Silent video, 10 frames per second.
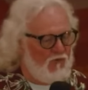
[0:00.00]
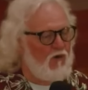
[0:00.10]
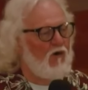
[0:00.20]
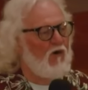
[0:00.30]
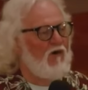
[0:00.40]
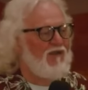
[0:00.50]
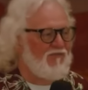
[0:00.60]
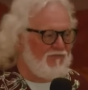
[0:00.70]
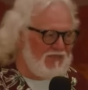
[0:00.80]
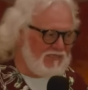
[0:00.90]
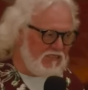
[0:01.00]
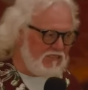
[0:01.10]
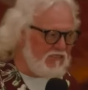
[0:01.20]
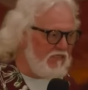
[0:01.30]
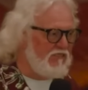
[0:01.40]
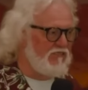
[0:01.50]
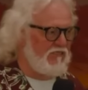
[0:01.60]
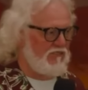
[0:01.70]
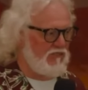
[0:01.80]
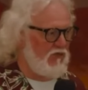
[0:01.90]
for this
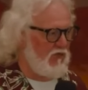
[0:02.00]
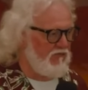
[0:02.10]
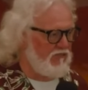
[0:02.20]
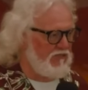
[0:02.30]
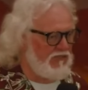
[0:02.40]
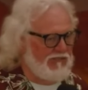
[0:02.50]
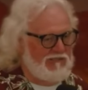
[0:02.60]
season's harvest.